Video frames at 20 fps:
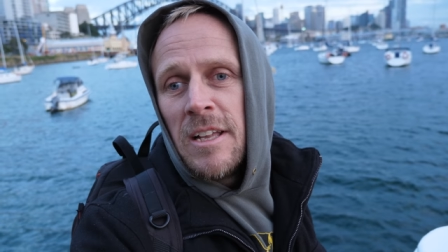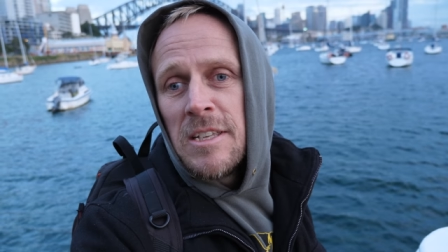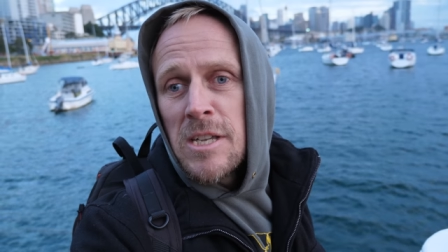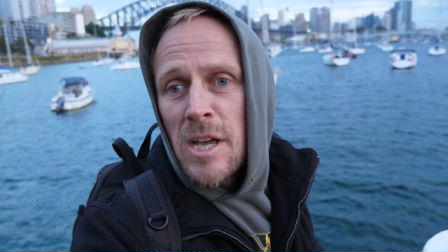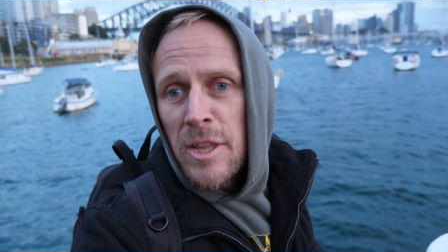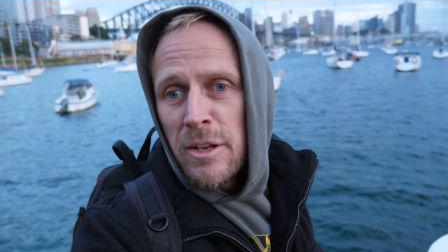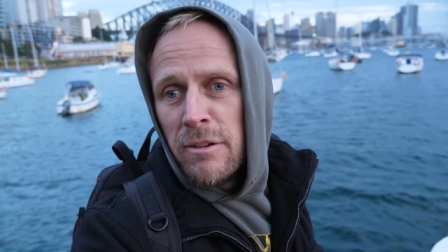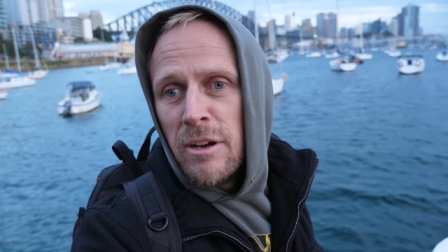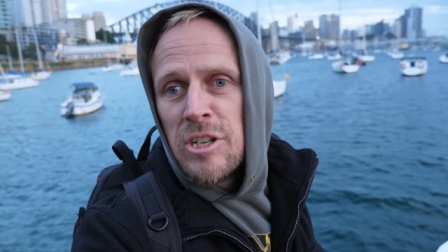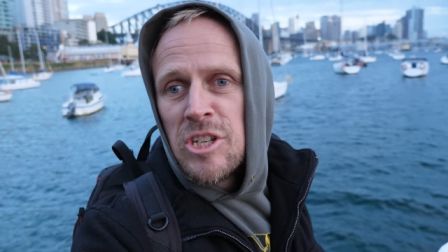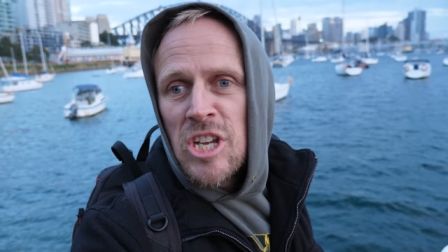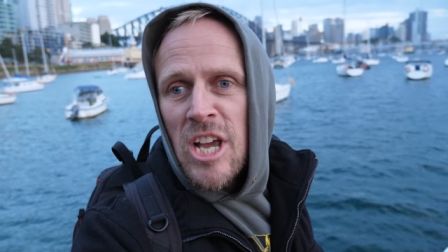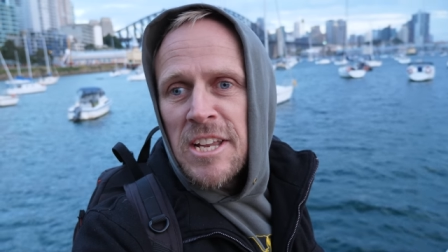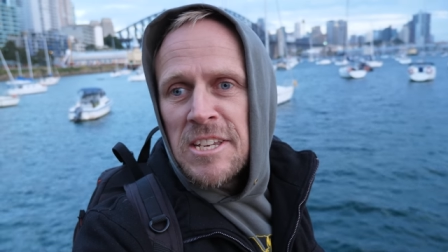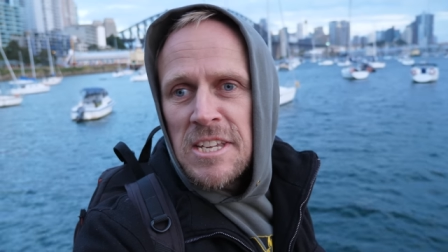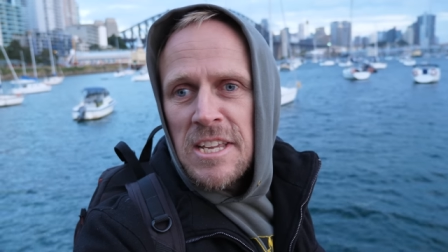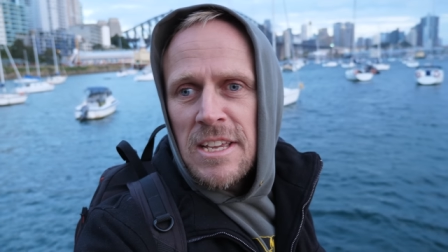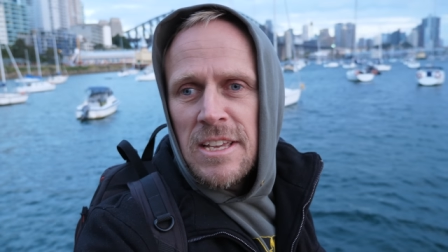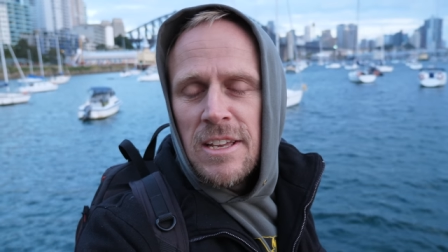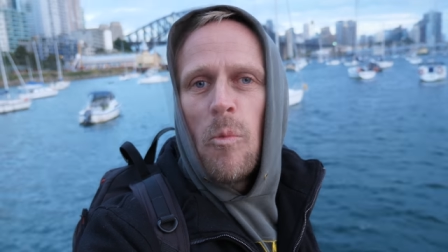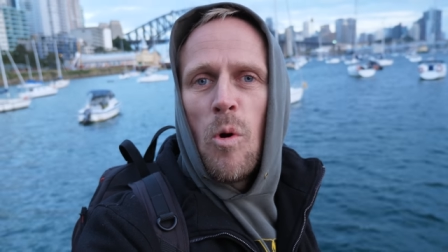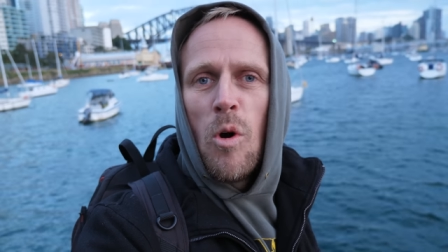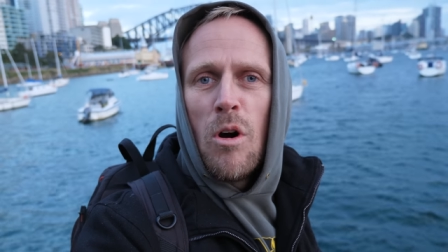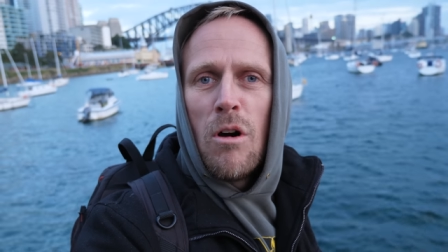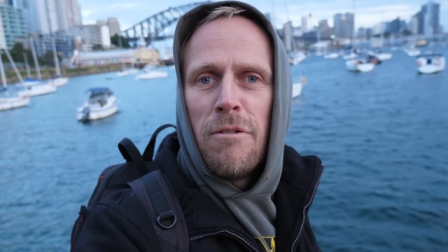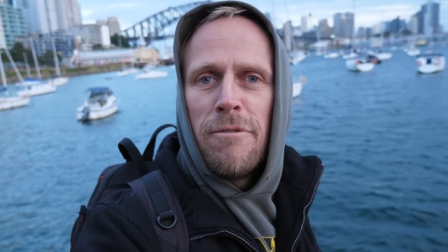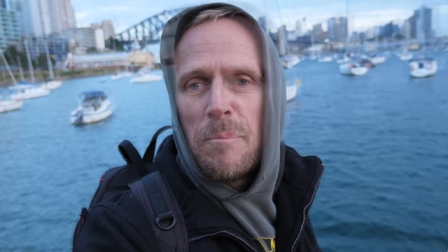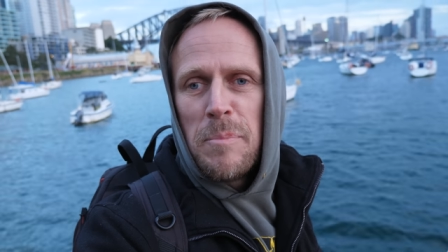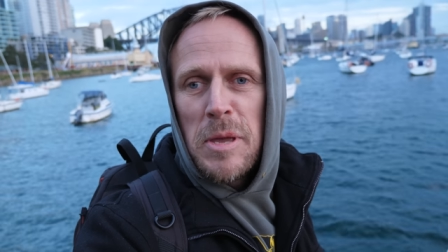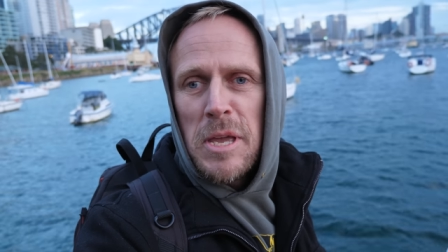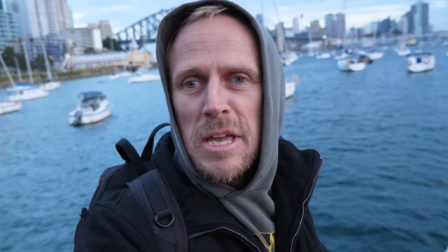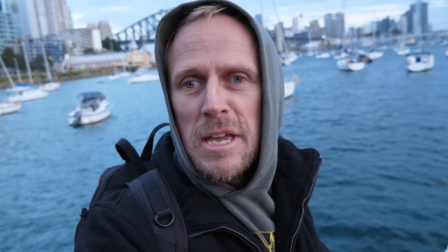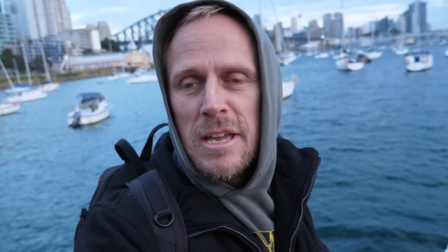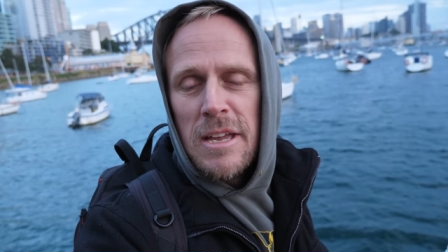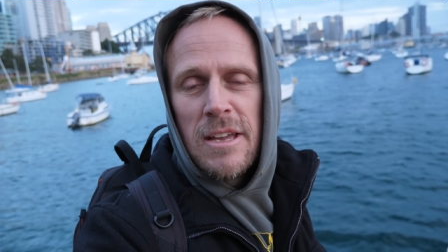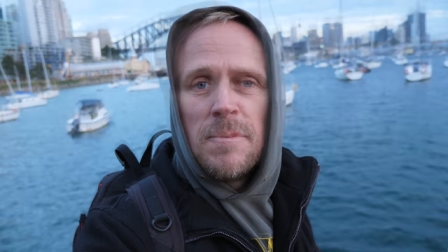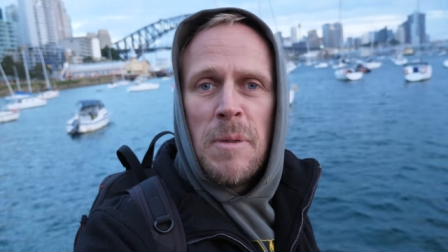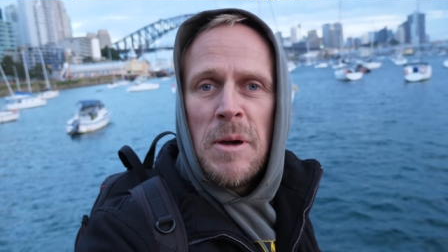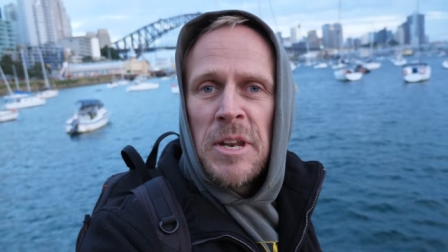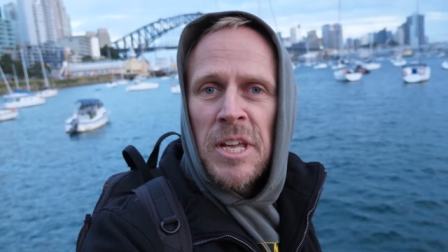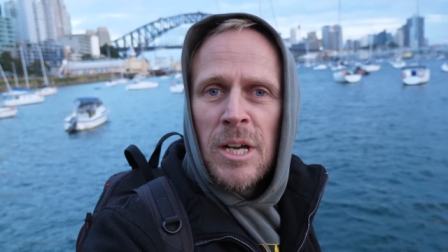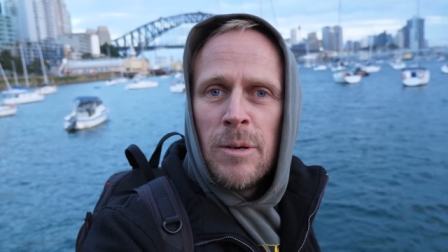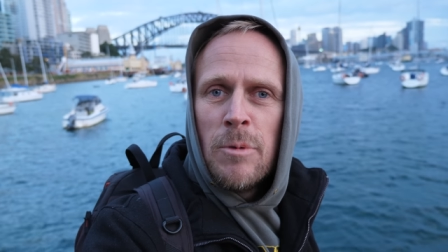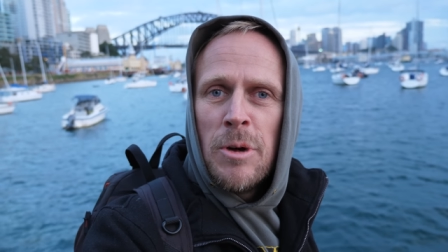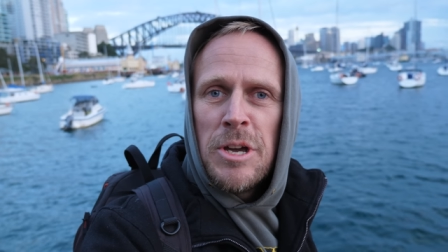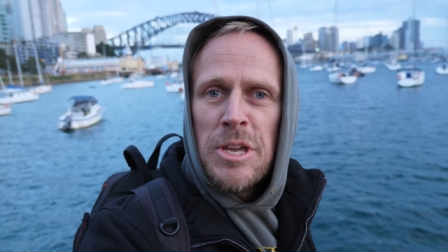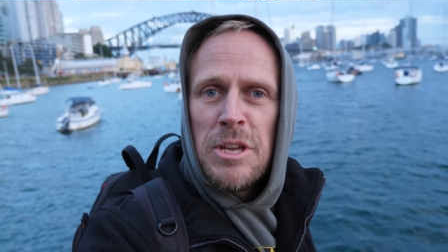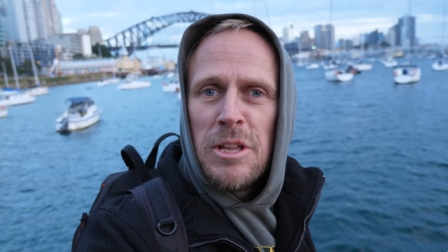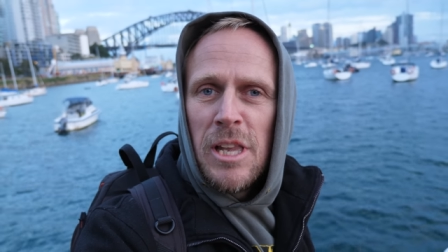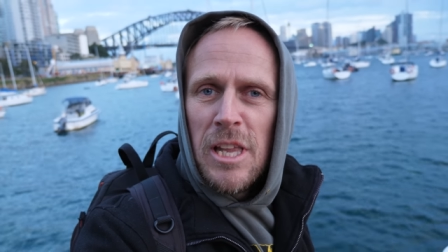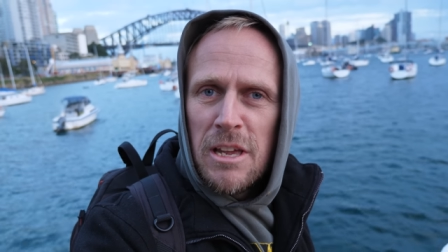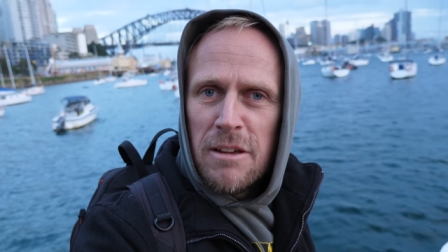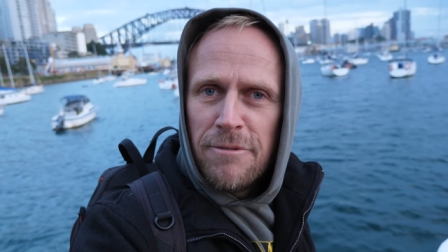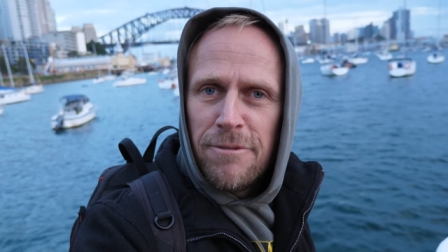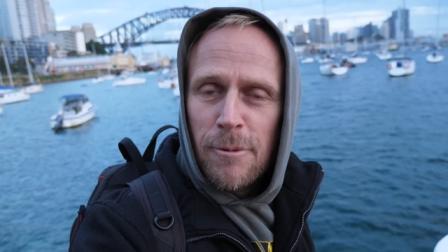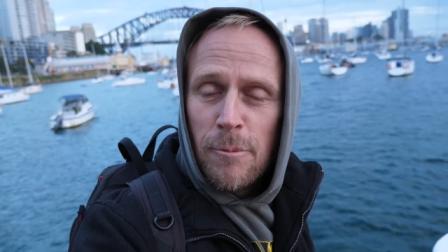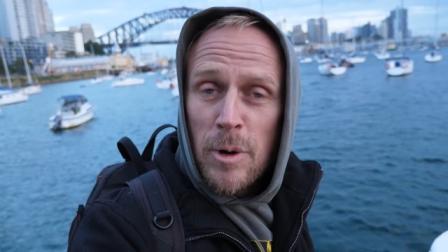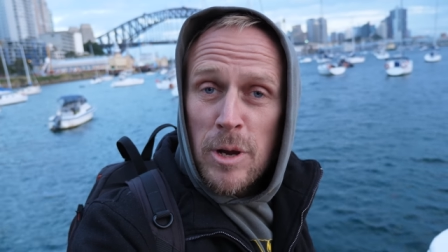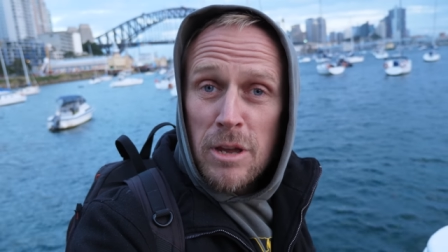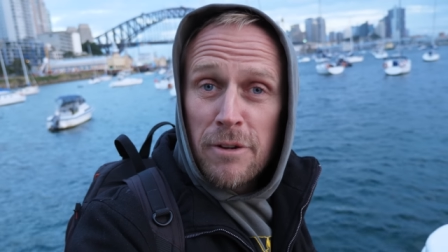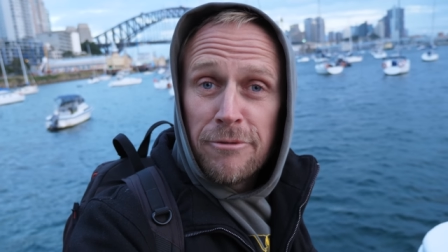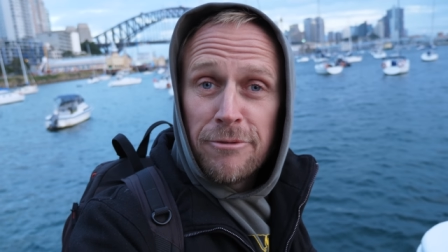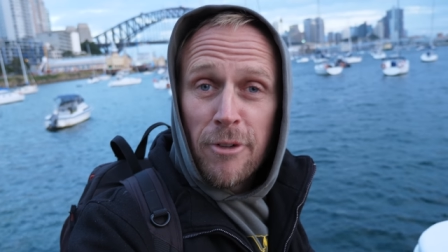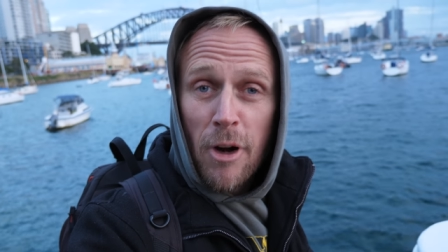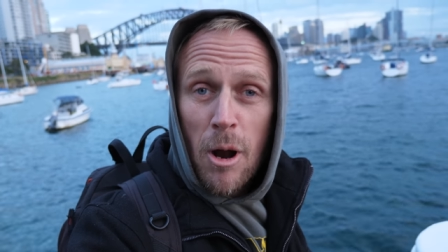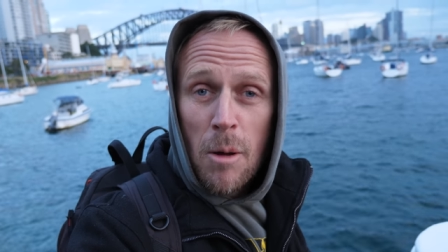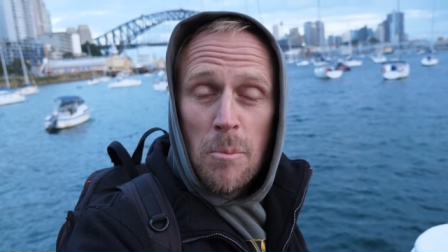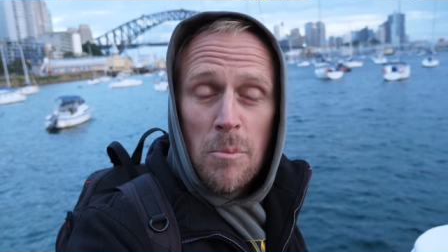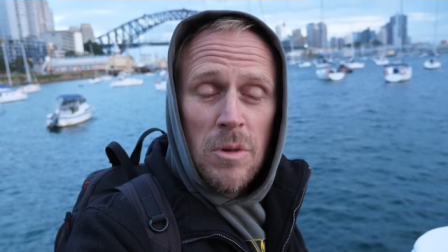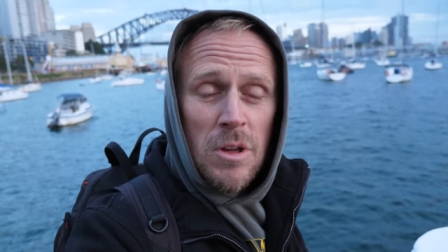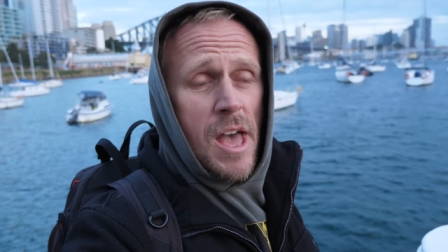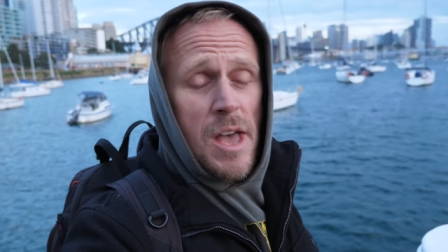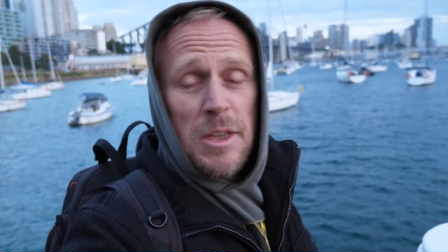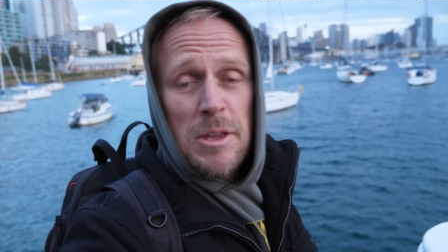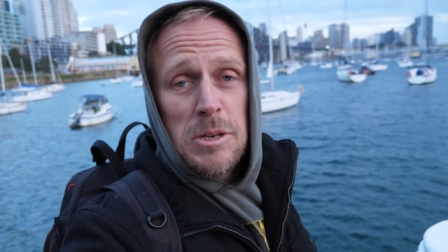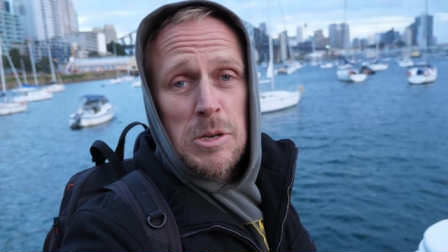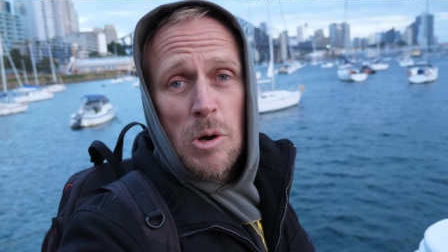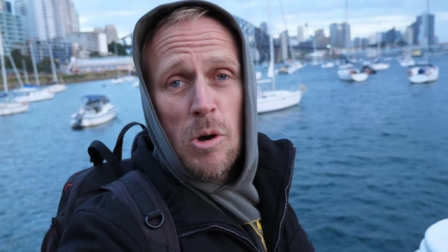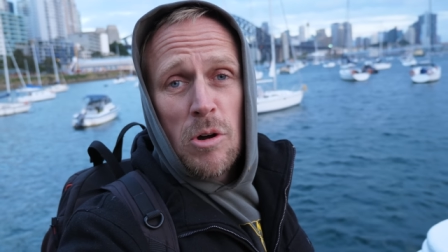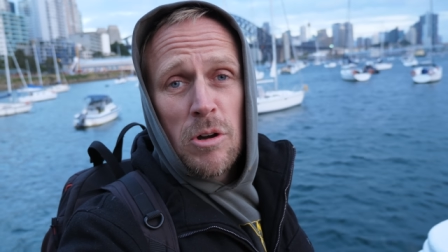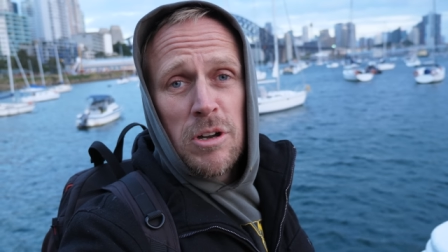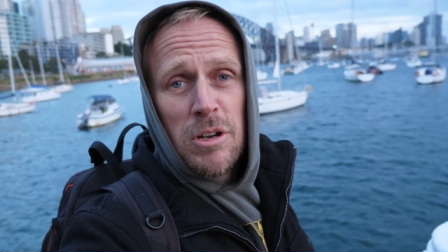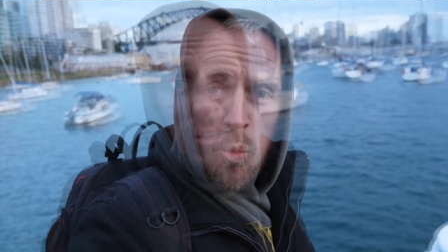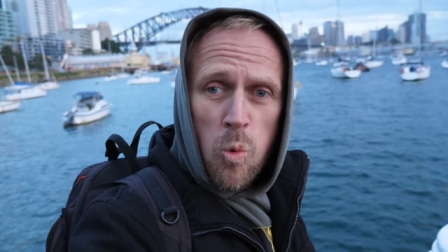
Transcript: It's either a jetty, wharf, pier. Depending on where you live, where you're from, how you talk.